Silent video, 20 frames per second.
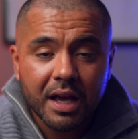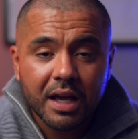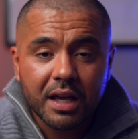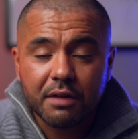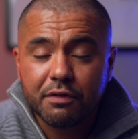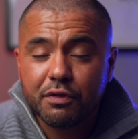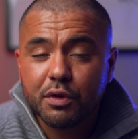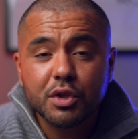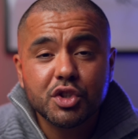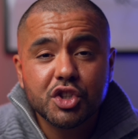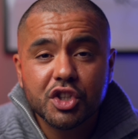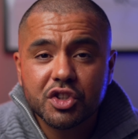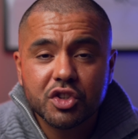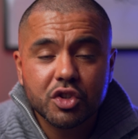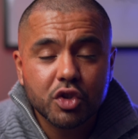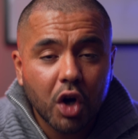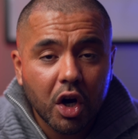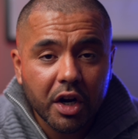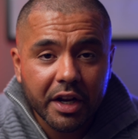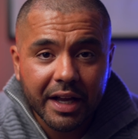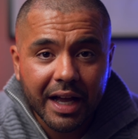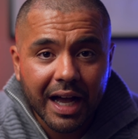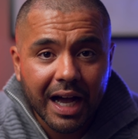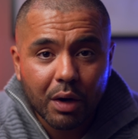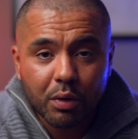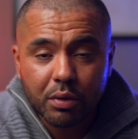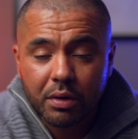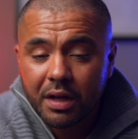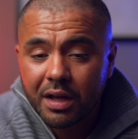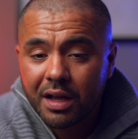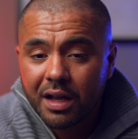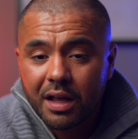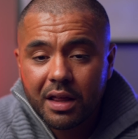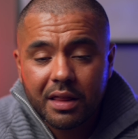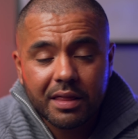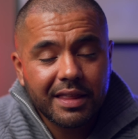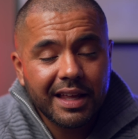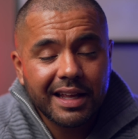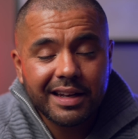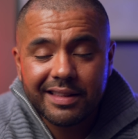If you're just starting out,
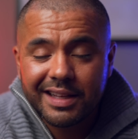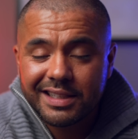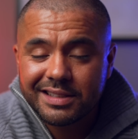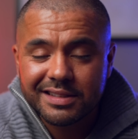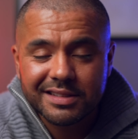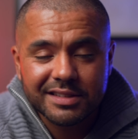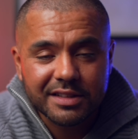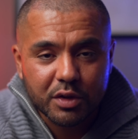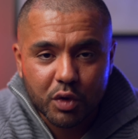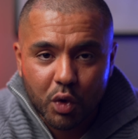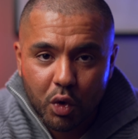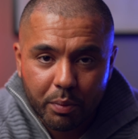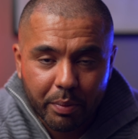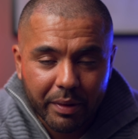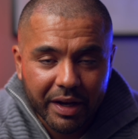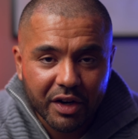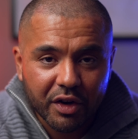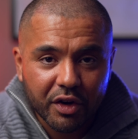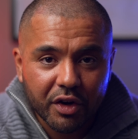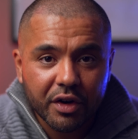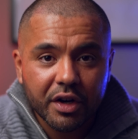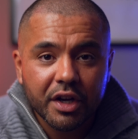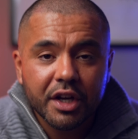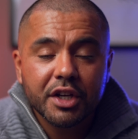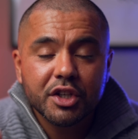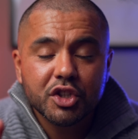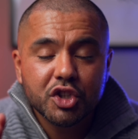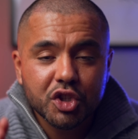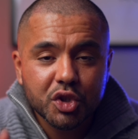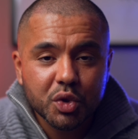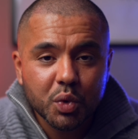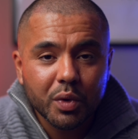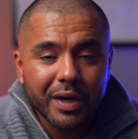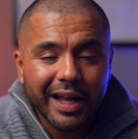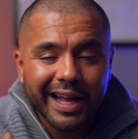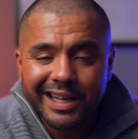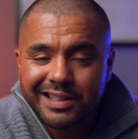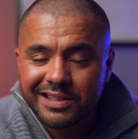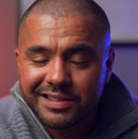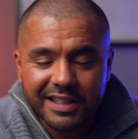then this is a no-brainer. Shoot
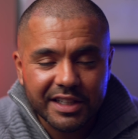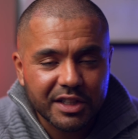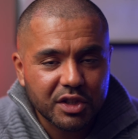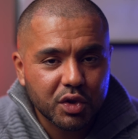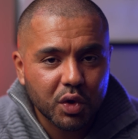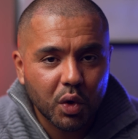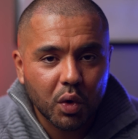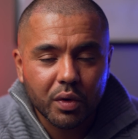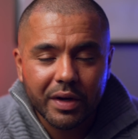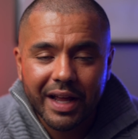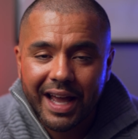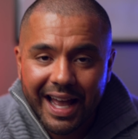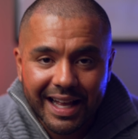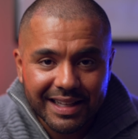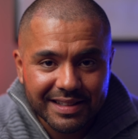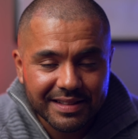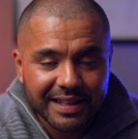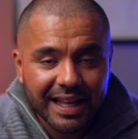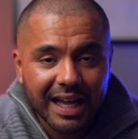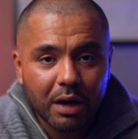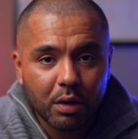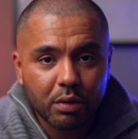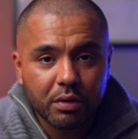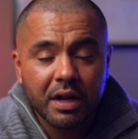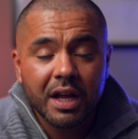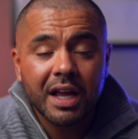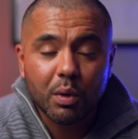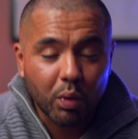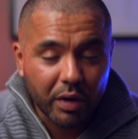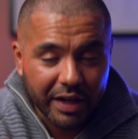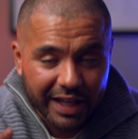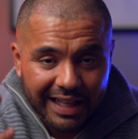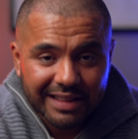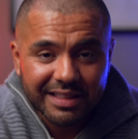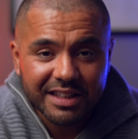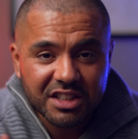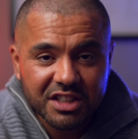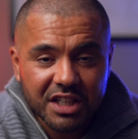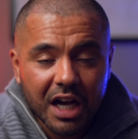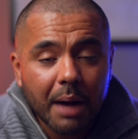S-Cinetone, hands down. It will get
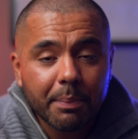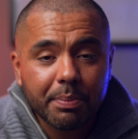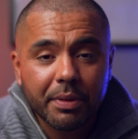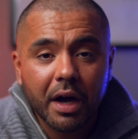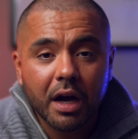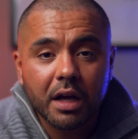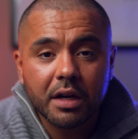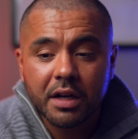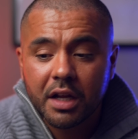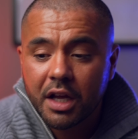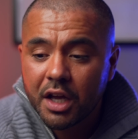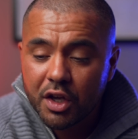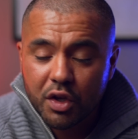the job done.